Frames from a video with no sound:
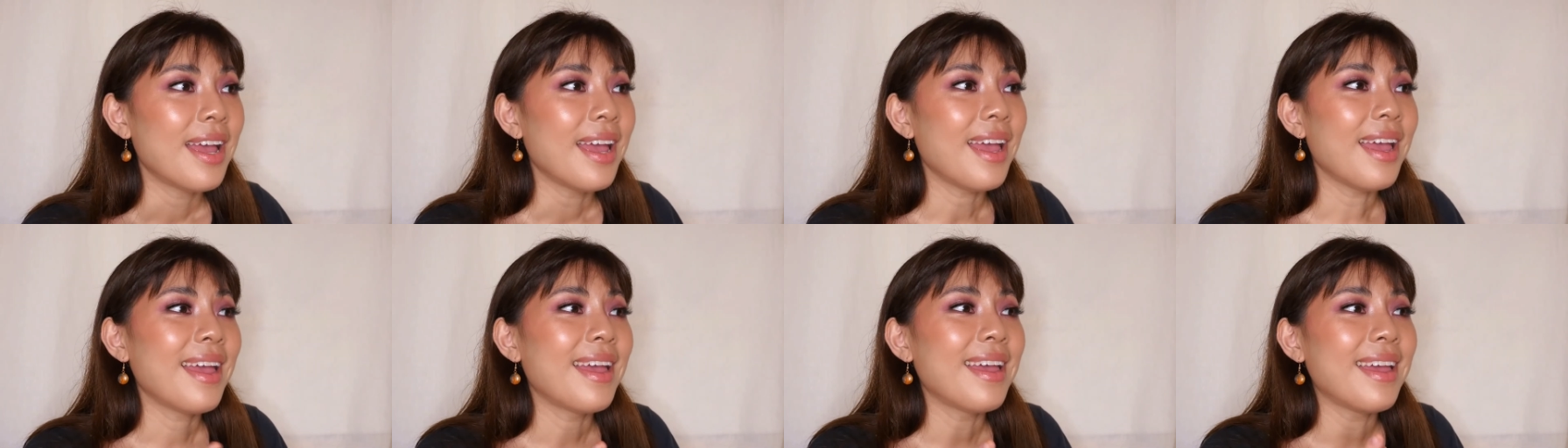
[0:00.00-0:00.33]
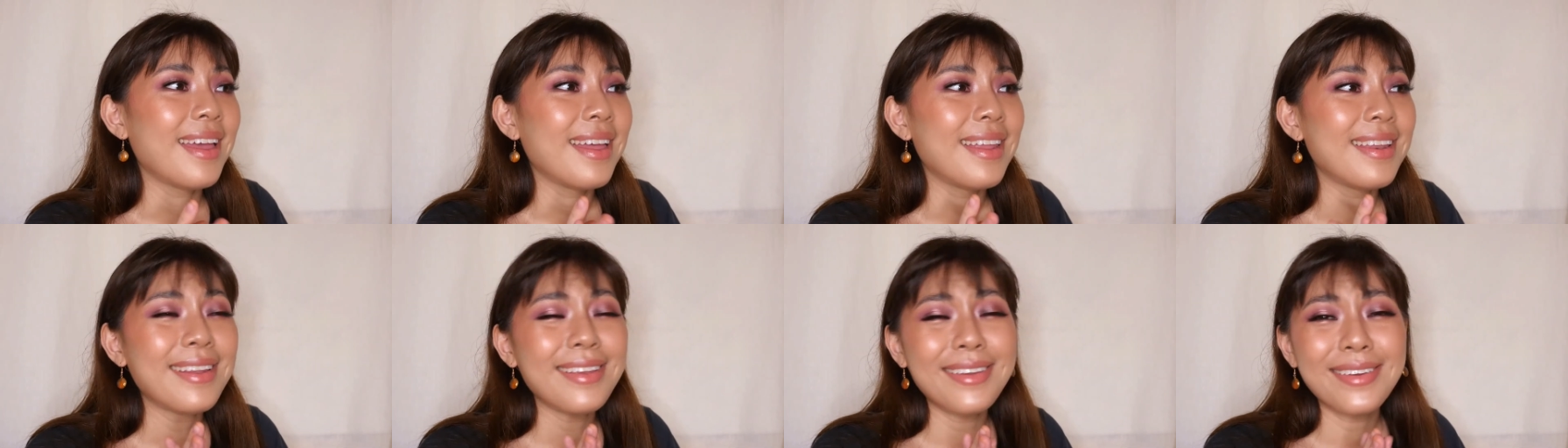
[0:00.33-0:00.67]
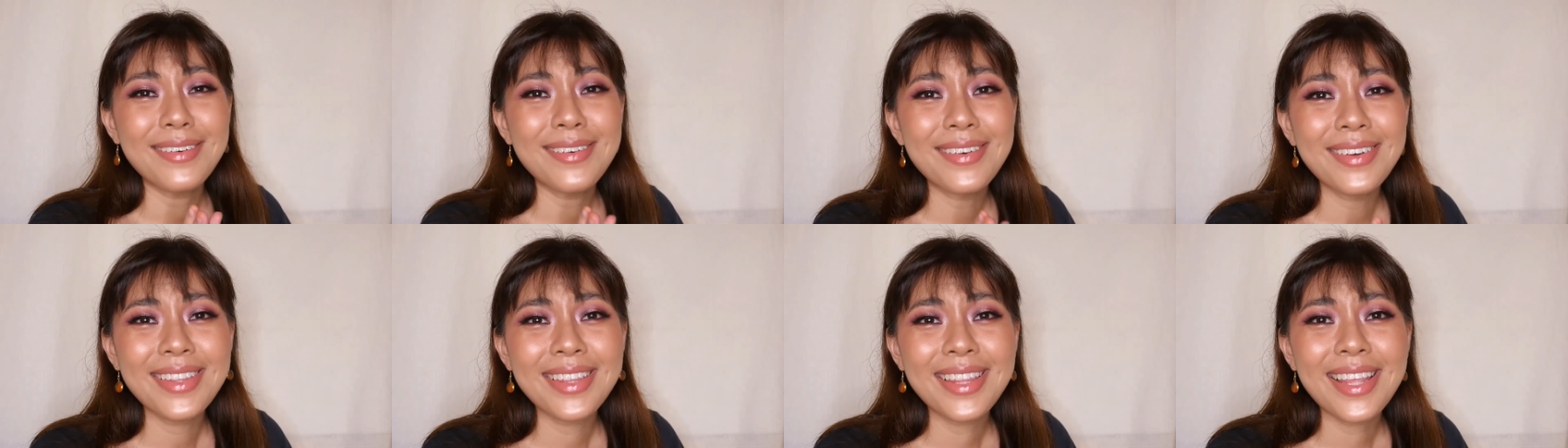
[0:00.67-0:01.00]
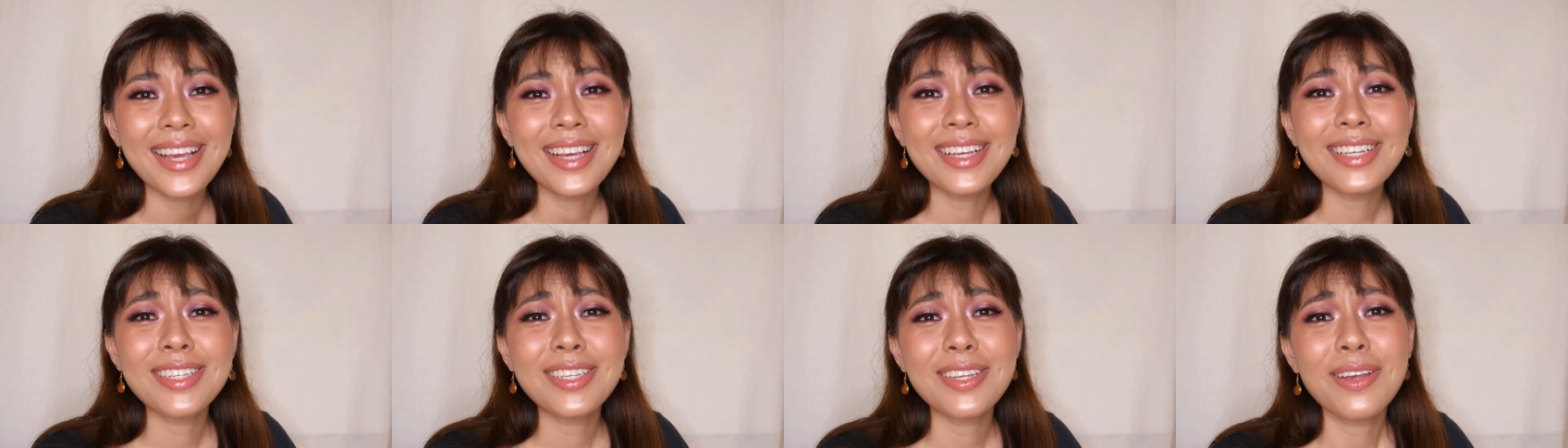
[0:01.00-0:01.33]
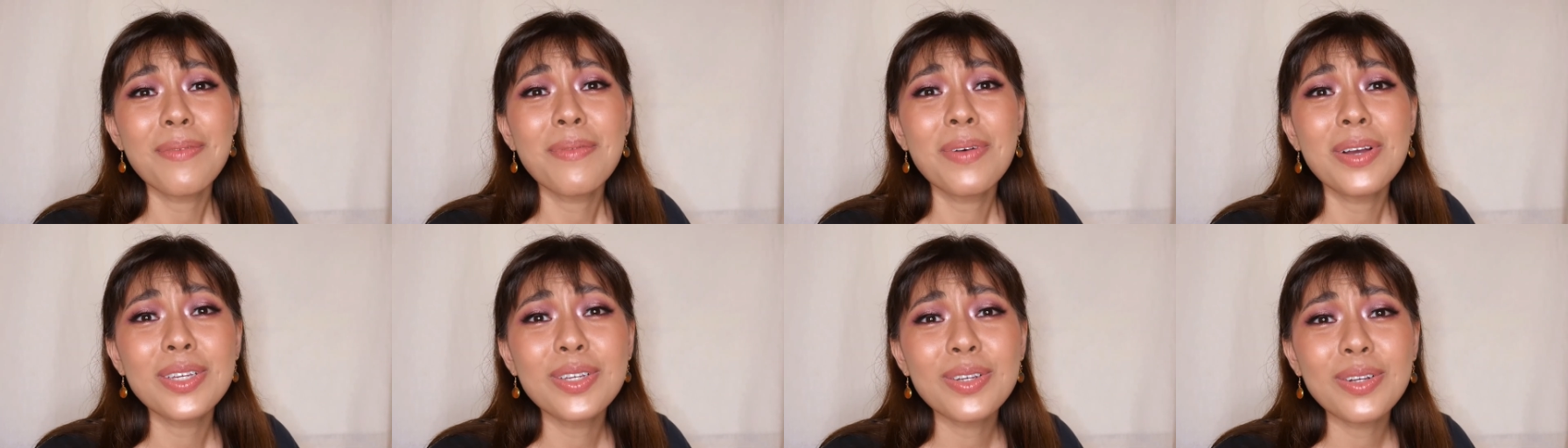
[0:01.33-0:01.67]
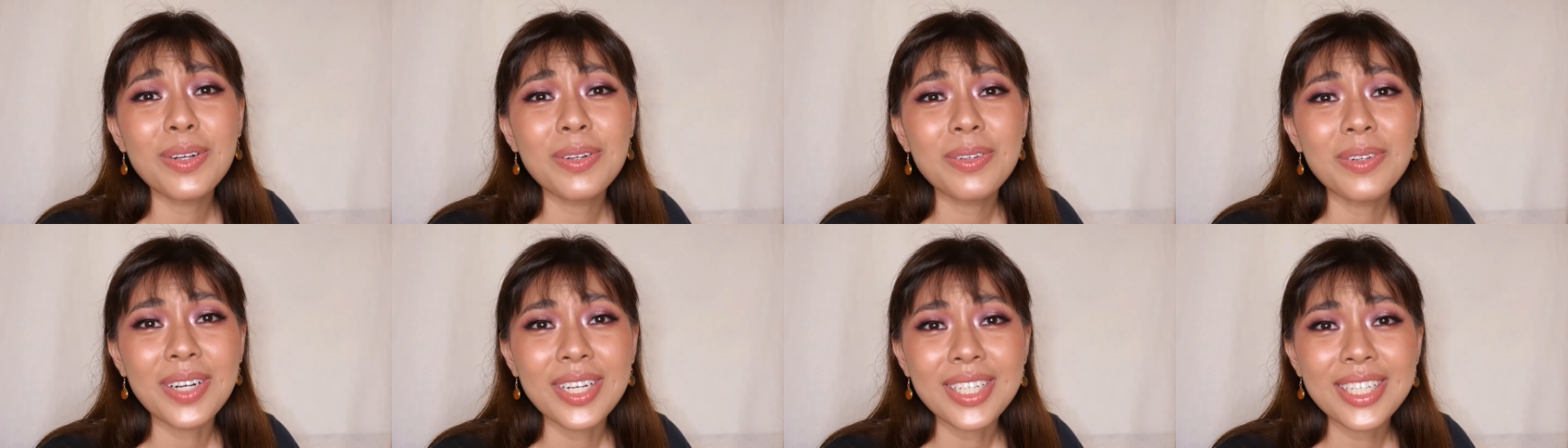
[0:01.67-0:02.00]
And ayun, thank you so much
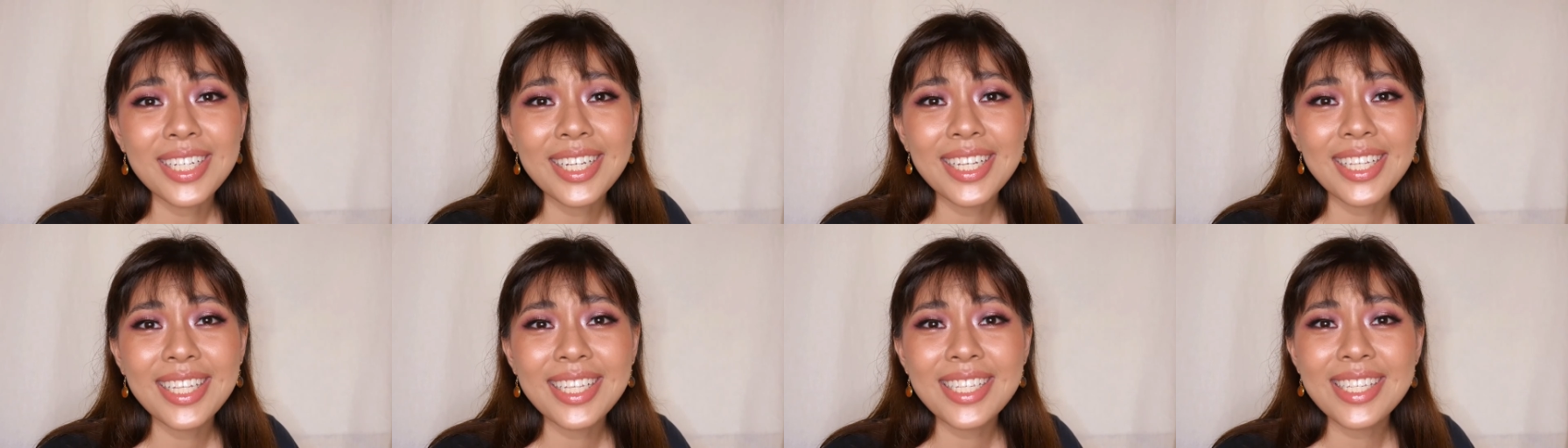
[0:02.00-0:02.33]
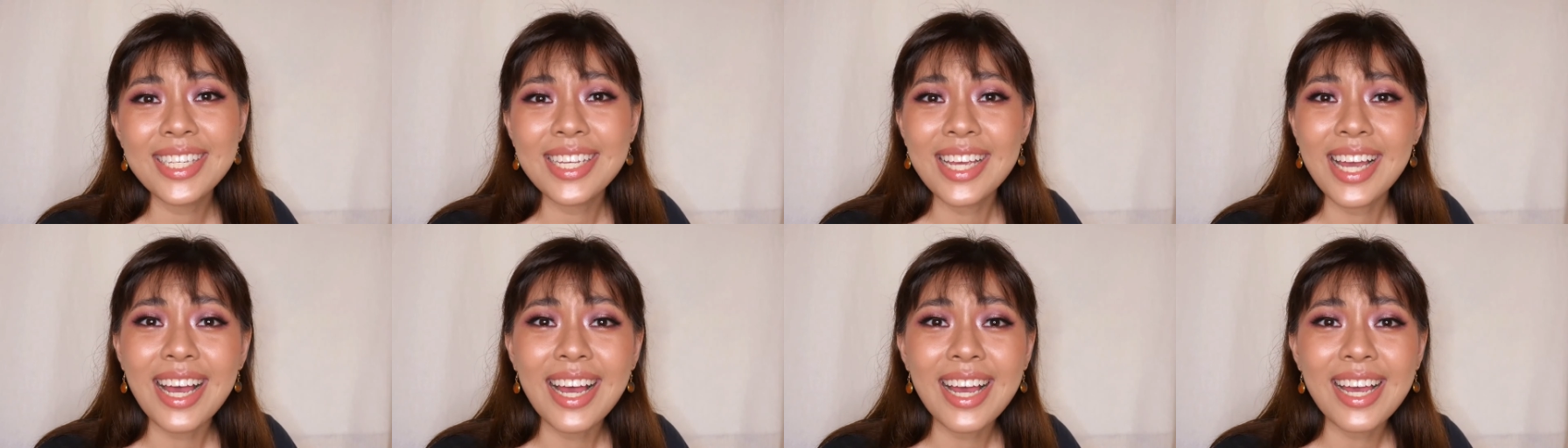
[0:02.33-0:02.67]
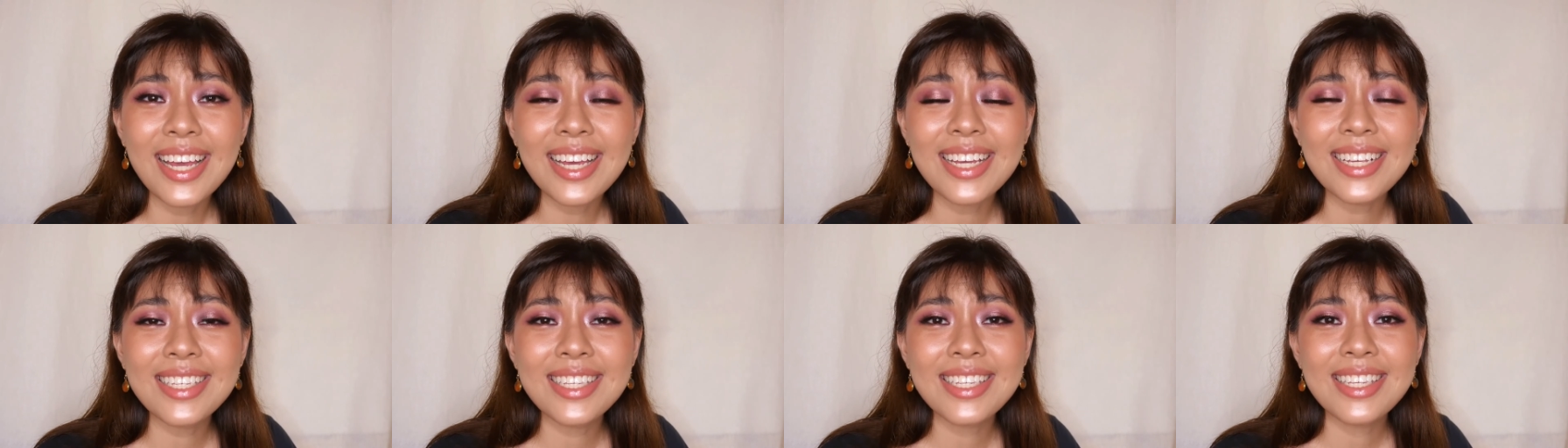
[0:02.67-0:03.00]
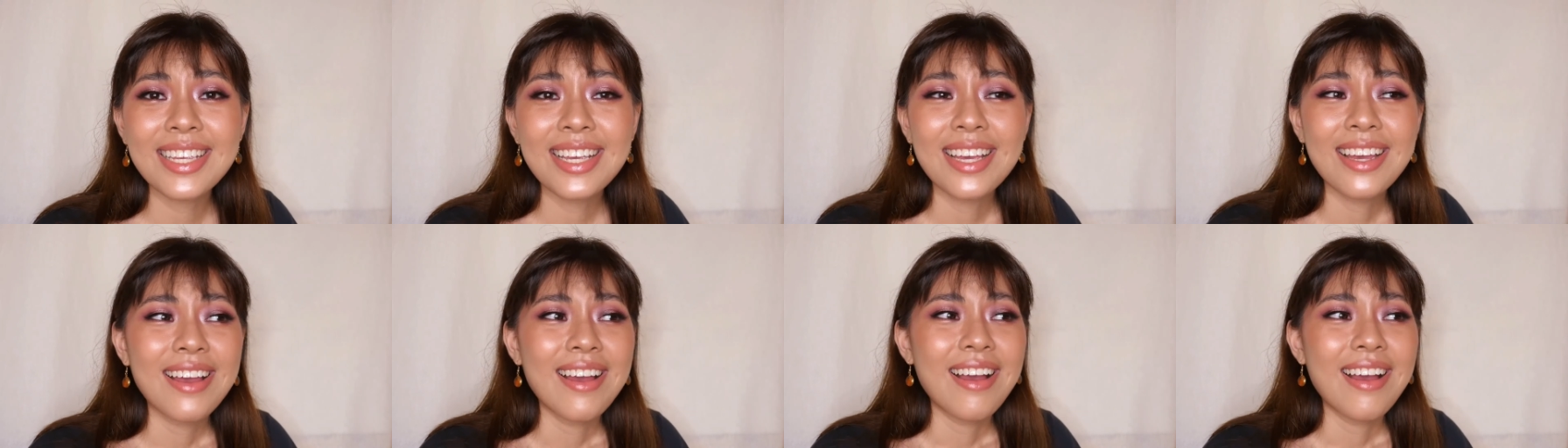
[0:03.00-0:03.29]
for watching this, guys.